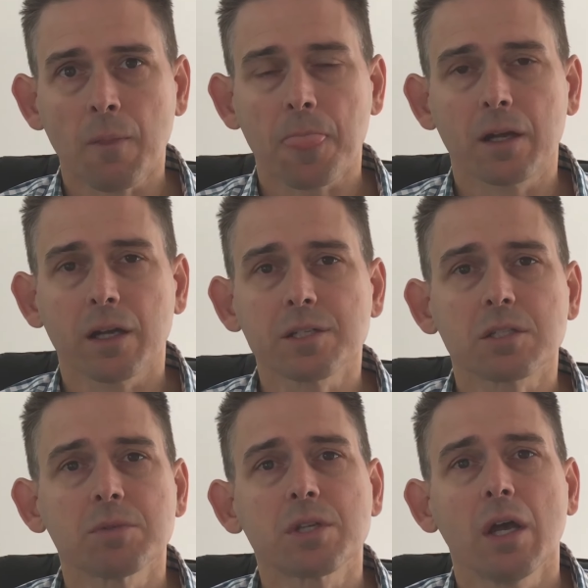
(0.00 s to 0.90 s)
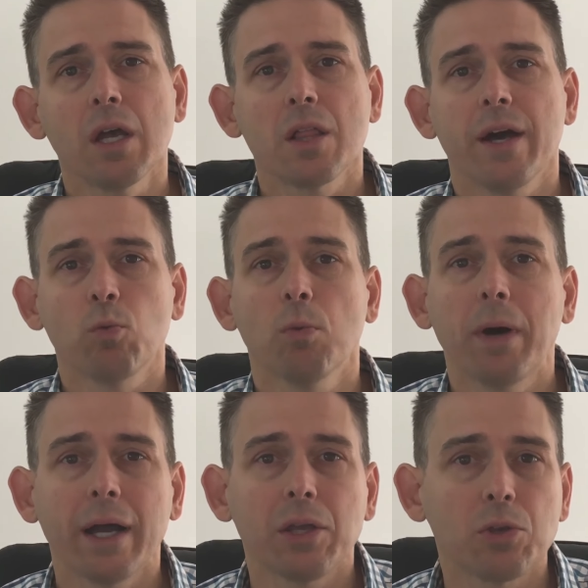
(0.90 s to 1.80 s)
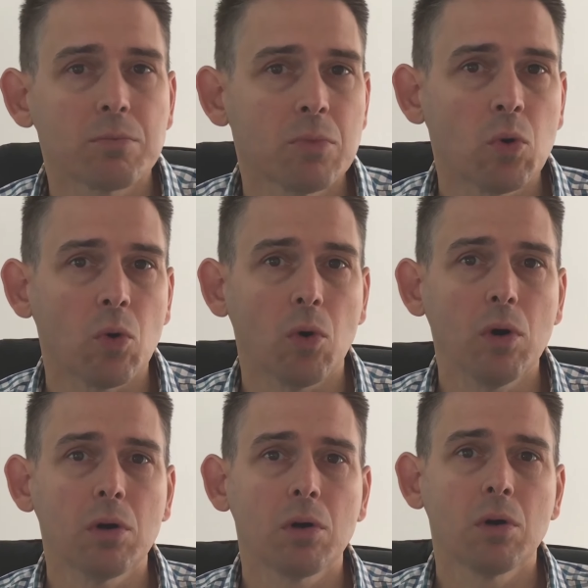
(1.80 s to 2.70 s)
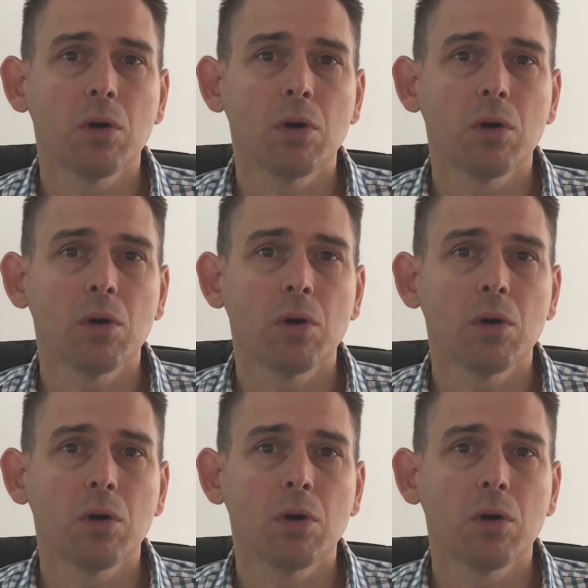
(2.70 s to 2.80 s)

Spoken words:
the customers that will pay you more